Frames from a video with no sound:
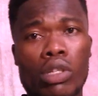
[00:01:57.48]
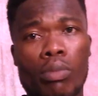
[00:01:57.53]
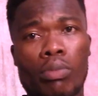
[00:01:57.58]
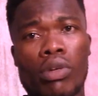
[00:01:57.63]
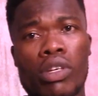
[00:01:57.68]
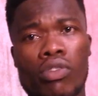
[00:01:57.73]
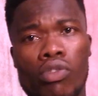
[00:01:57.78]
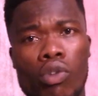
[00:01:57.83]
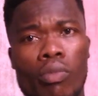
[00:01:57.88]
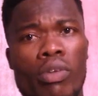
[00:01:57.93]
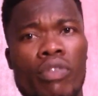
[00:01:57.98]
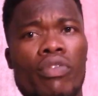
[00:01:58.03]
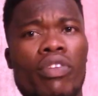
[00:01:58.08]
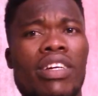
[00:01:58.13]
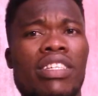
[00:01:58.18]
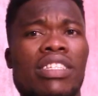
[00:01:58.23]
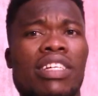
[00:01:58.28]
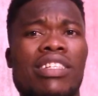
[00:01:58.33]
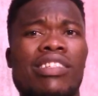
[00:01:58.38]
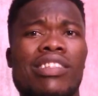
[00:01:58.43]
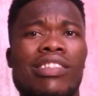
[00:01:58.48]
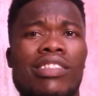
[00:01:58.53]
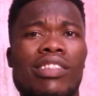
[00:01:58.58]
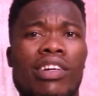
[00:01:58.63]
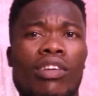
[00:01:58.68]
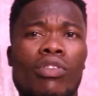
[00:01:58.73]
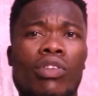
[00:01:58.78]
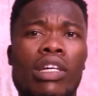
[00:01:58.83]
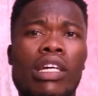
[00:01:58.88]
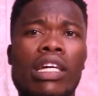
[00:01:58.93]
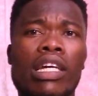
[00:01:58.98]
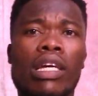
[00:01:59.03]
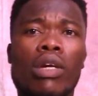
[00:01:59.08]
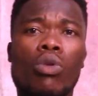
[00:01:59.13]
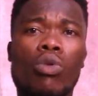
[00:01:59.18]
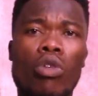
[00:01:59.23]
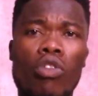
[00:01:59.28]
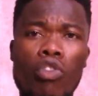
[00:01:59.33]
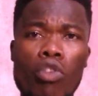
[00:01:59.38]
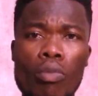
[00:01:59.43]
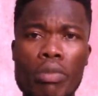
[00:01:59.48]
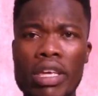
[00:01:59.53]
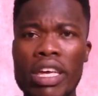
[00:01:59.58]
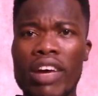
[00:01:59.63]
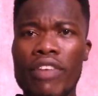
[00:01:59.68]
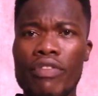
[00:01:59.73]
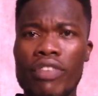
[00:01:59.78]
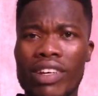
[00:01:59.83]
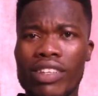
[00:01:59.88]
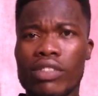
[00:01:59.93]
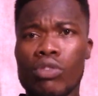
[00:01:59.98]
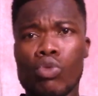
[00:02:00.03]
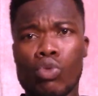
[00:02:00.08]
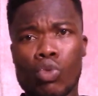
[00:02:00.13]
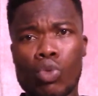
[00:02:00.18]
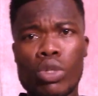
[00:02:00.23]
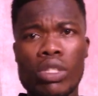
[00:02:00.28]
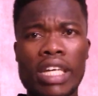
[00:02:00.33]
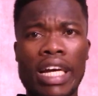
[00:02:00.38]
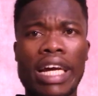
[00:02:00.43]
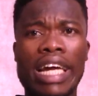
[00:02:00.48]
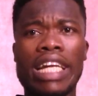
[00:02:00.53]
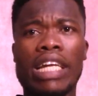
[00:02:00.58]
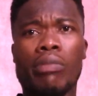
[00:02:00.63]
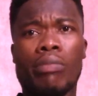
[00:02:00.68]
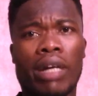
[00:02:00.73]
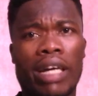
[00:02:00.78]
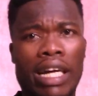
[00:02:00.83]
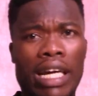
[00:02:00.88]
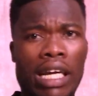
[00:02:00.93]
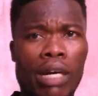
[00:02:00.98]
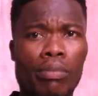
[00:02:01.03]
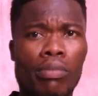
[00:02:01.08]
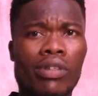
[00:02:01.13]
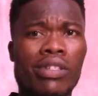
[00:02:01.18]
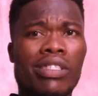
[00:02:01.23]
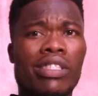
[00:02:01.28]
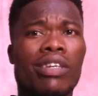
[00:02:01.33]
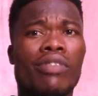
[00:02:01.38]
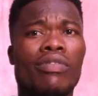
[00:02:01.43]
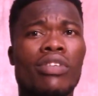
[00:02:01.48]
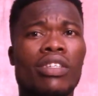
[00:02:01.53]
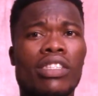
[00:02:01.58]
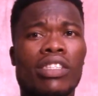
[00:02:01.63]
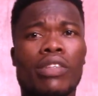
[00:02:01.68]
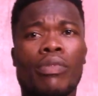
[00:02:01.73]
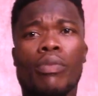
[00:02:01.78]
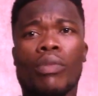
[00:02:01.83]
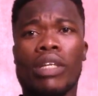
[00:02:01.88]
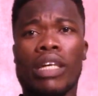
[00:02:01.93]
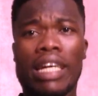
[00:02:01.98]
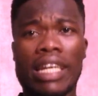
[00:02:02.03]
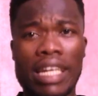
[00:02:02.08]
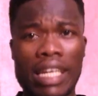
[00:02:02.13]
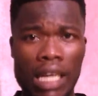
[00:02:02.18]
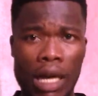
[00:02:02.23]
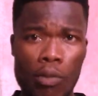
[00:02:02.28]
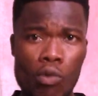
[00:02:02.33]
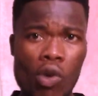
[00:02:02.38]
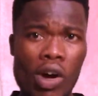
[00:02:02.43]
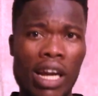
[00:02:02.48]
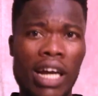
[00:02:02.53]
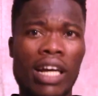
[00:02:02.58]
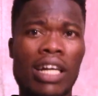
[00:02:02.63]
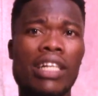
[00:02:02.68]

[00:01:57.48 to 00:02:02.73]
a police for be fair such a scan. Kofubi FIAC to Ja at the Magana Police Service. And then Namuan and